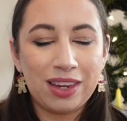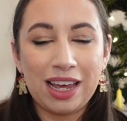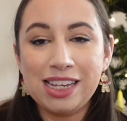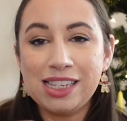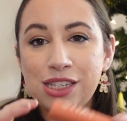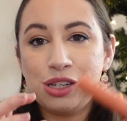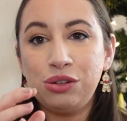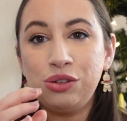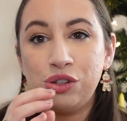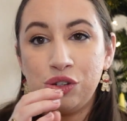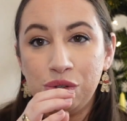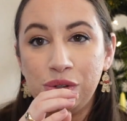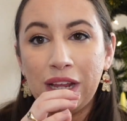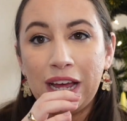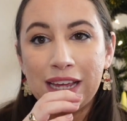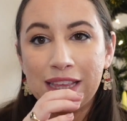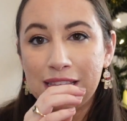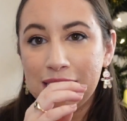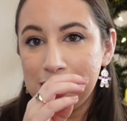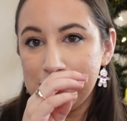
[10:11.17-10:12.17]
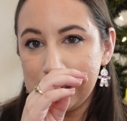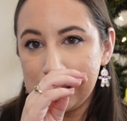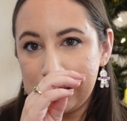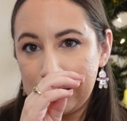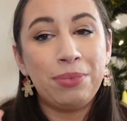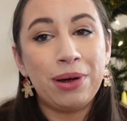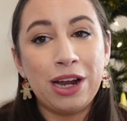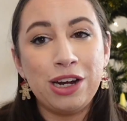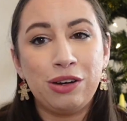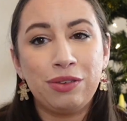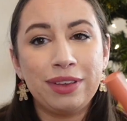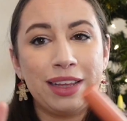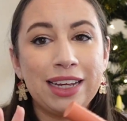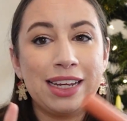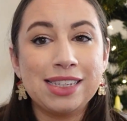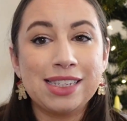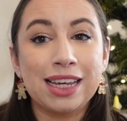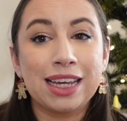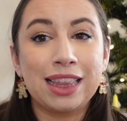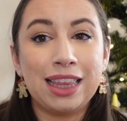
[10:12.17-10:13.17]
I still do like this, but I don't think
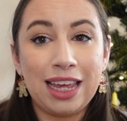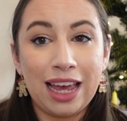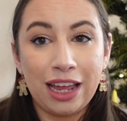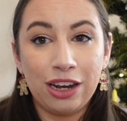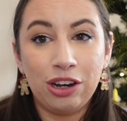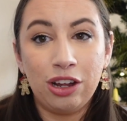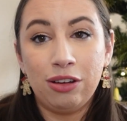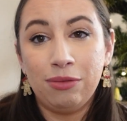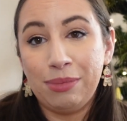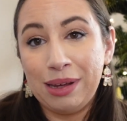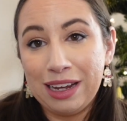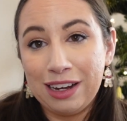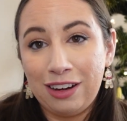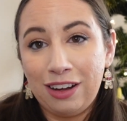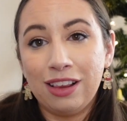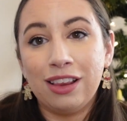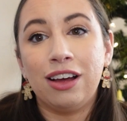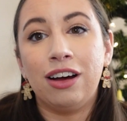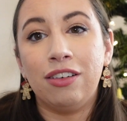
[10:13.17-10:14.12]
it's like the end all be all